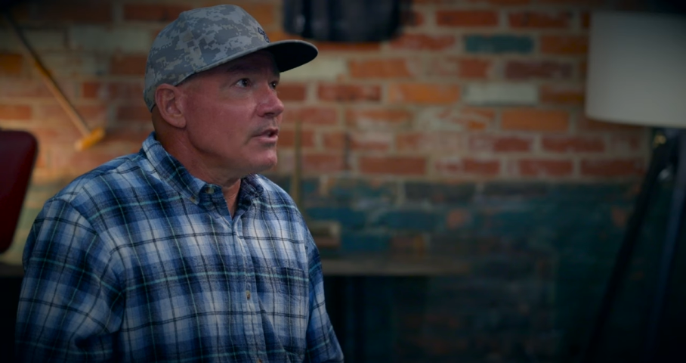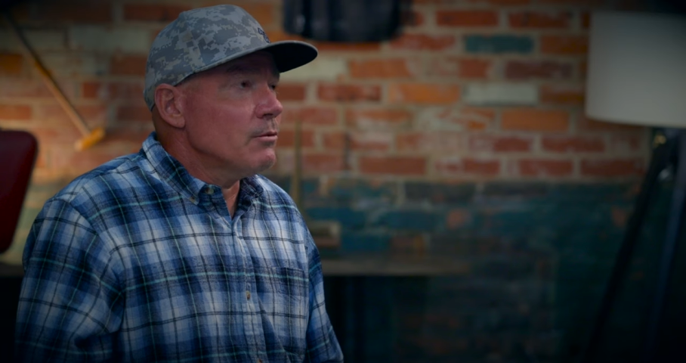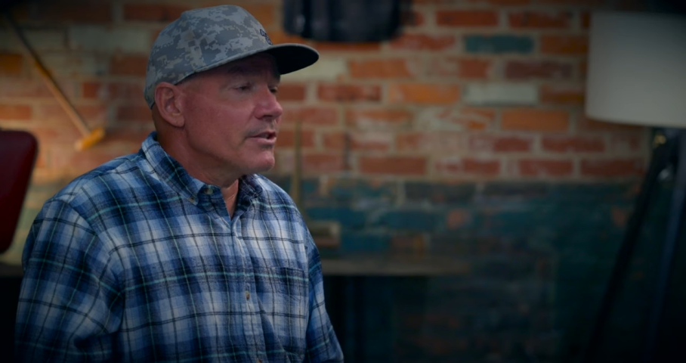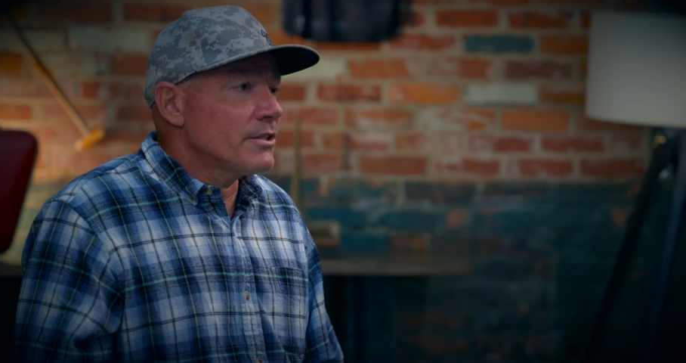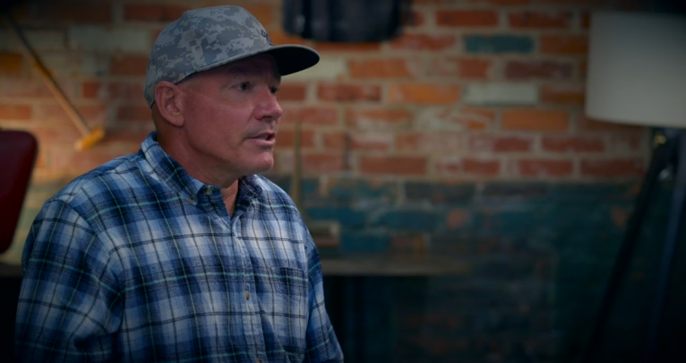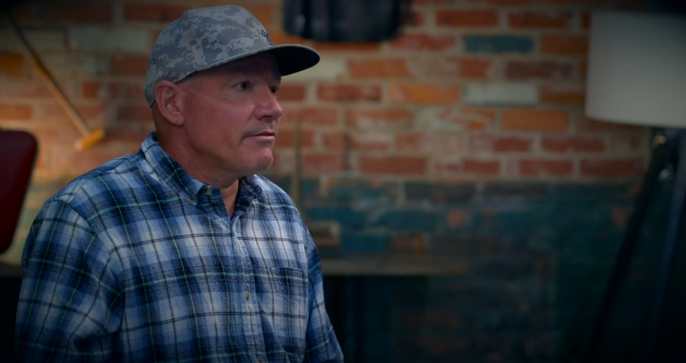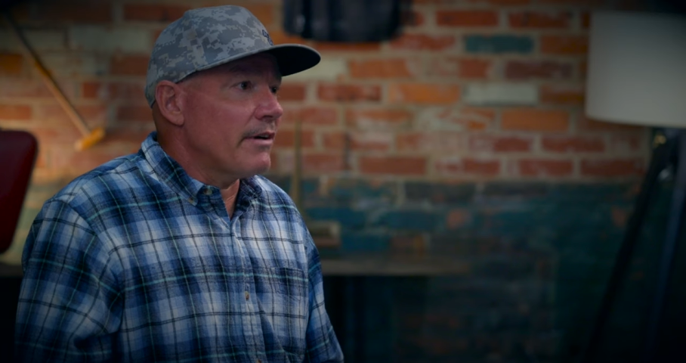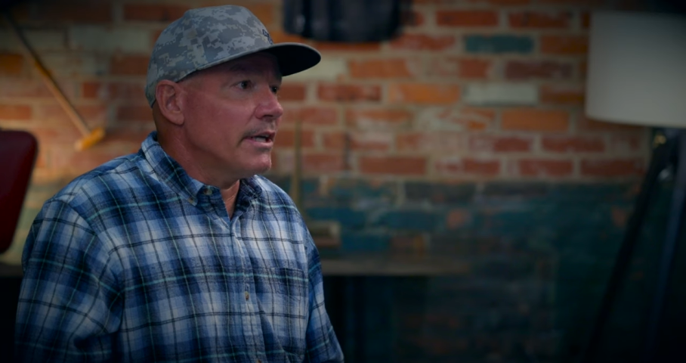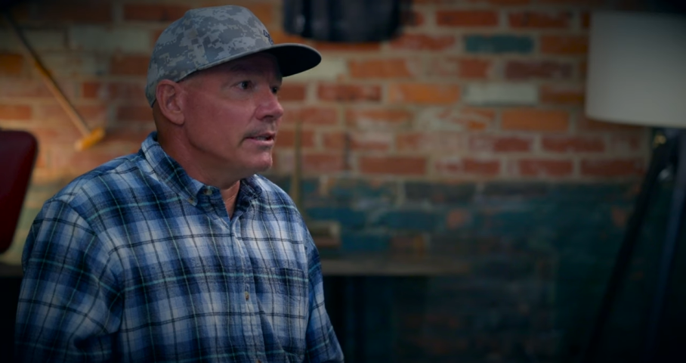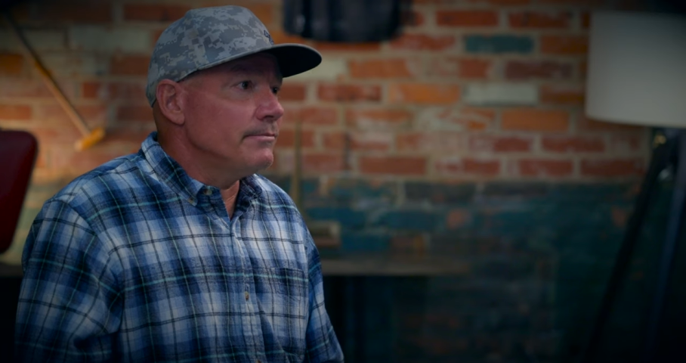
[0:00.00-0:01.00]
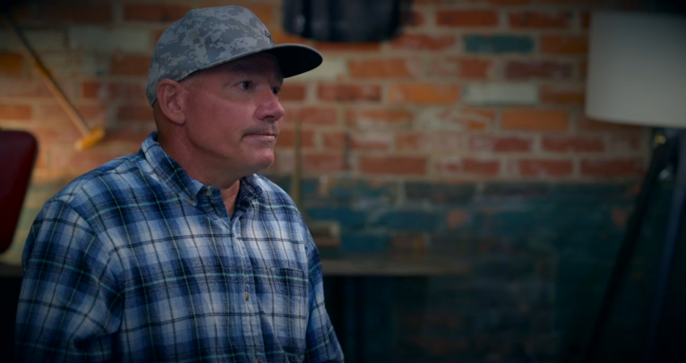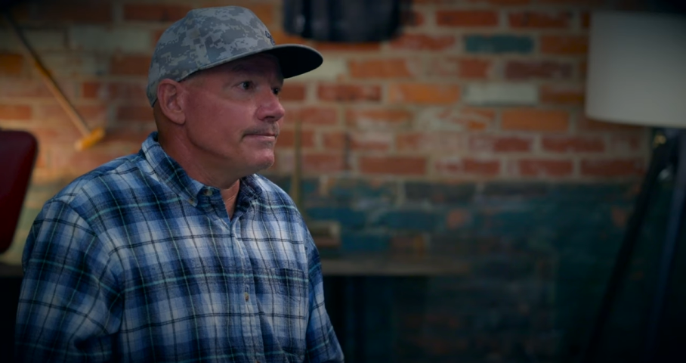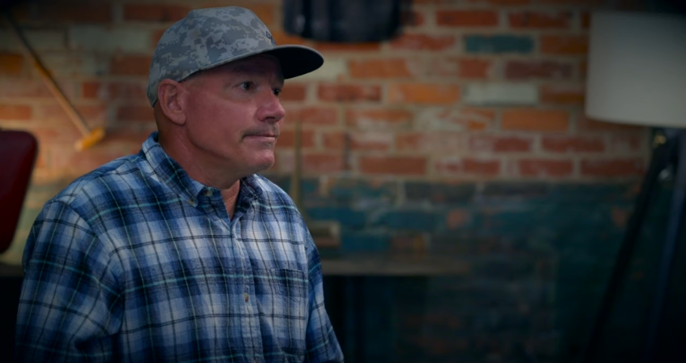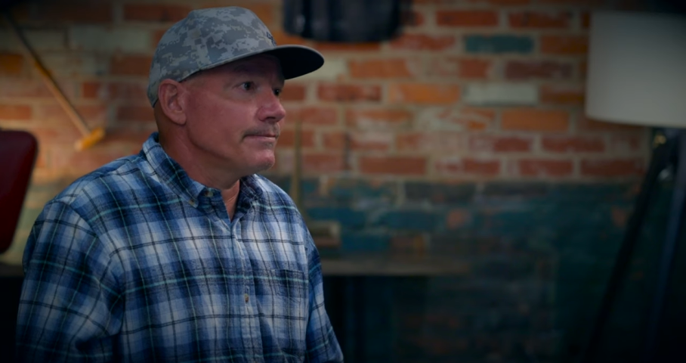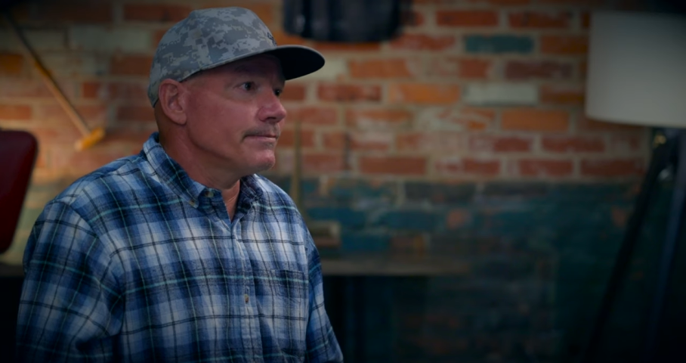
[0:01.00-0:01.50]
was to just fight,
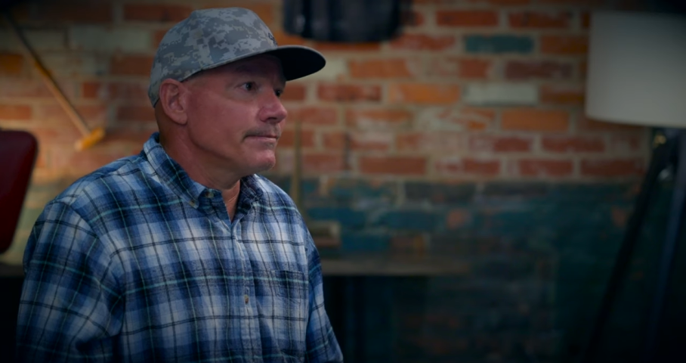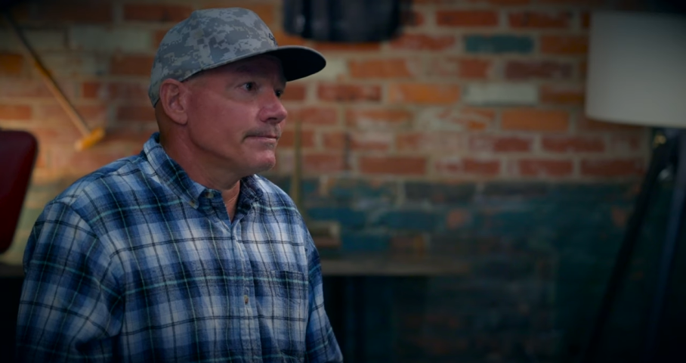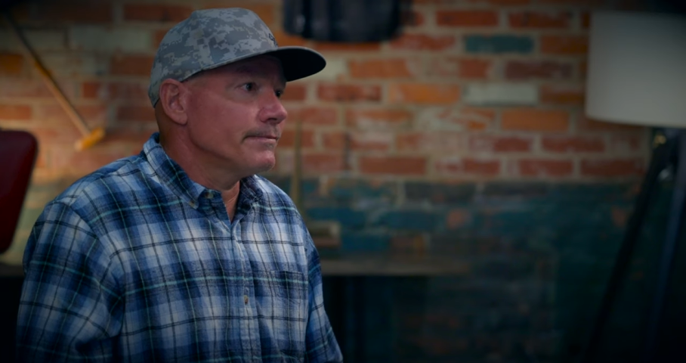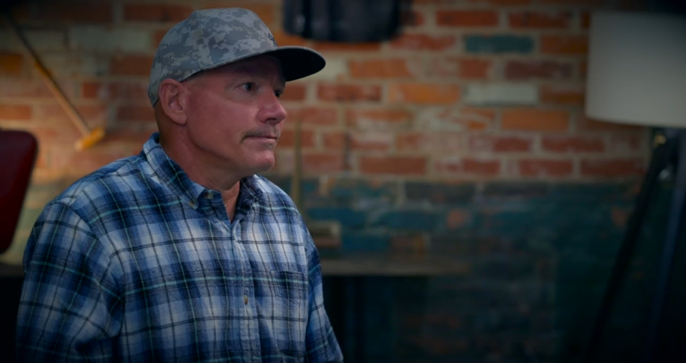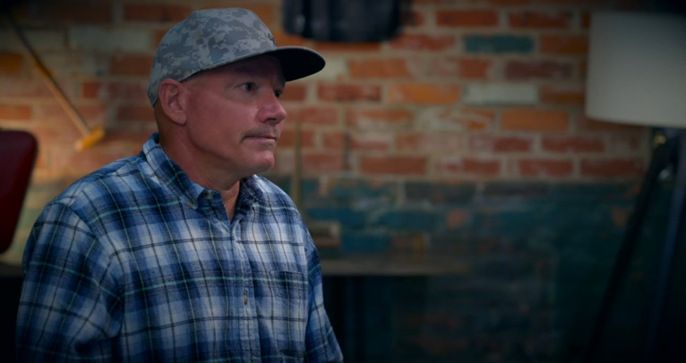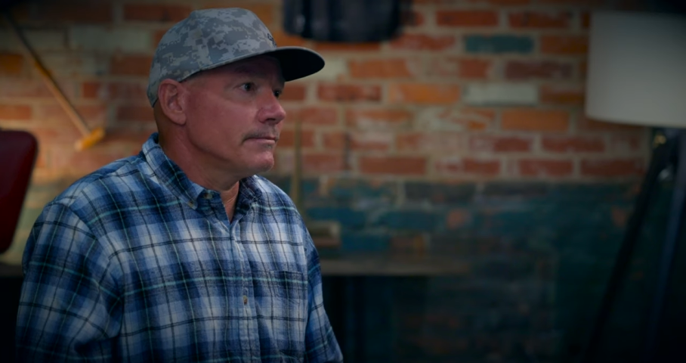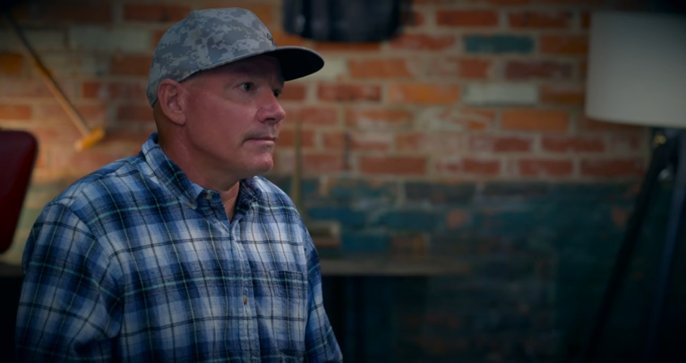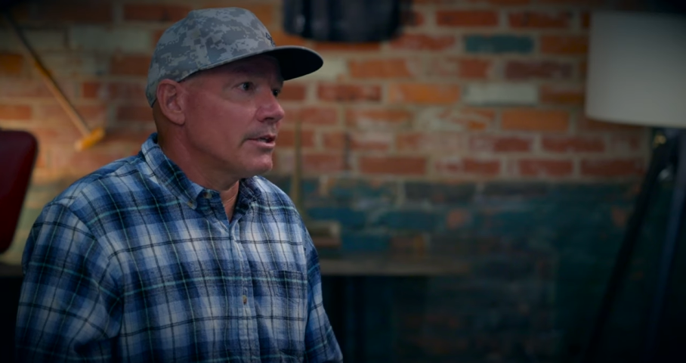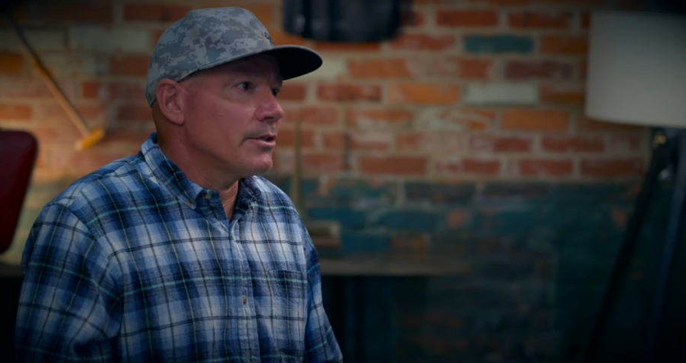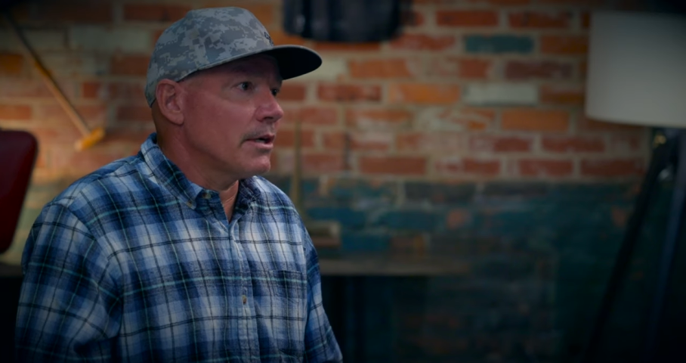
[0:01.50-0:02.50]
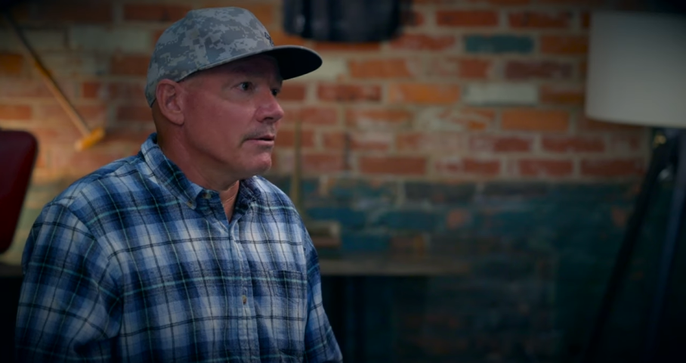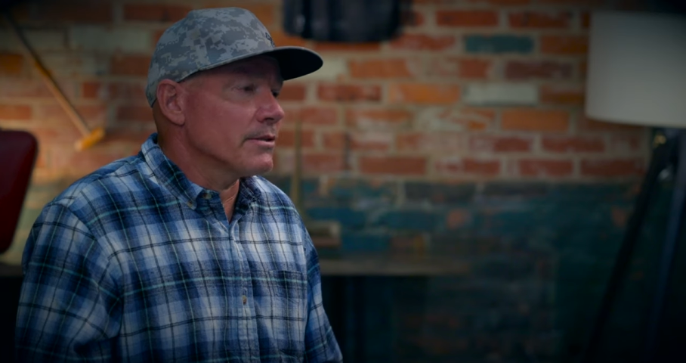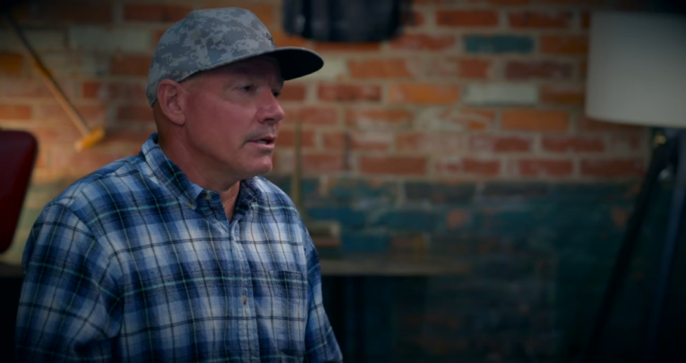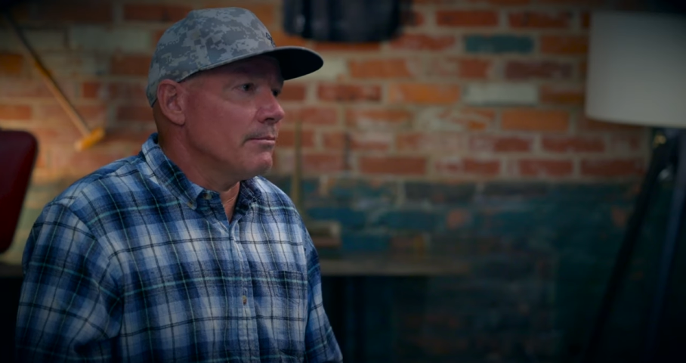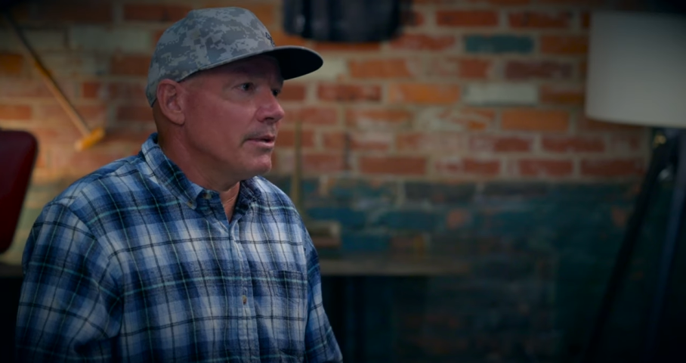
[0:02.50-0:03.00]
make sure I
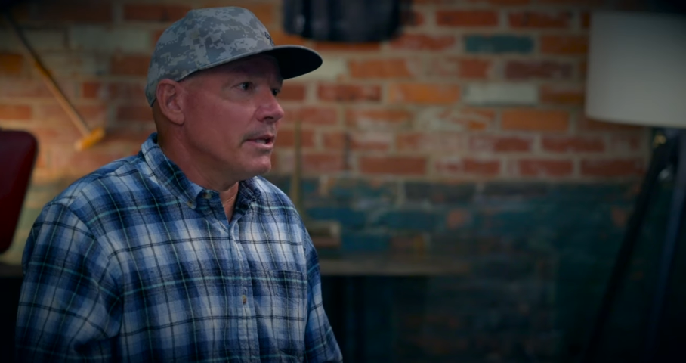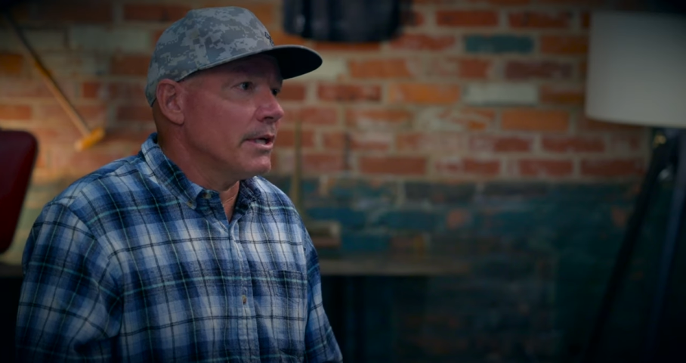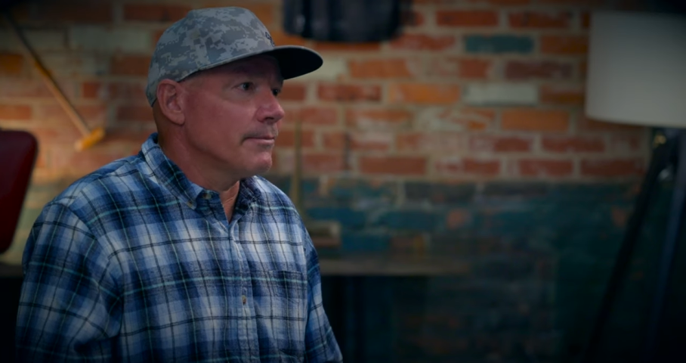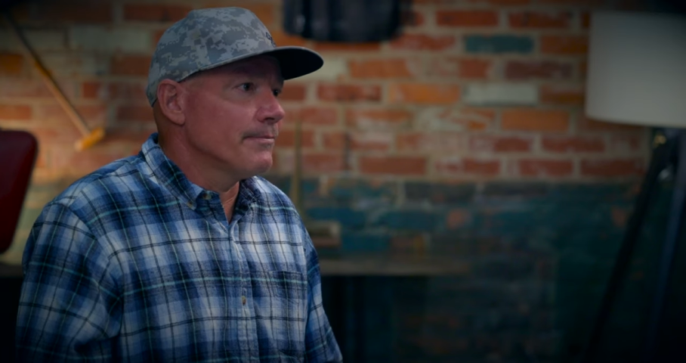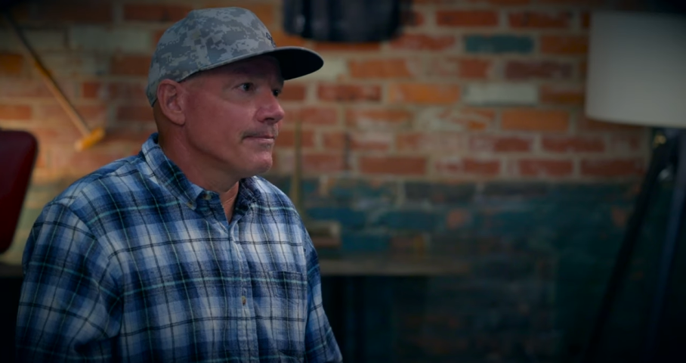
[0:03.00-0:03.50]
was going to be there.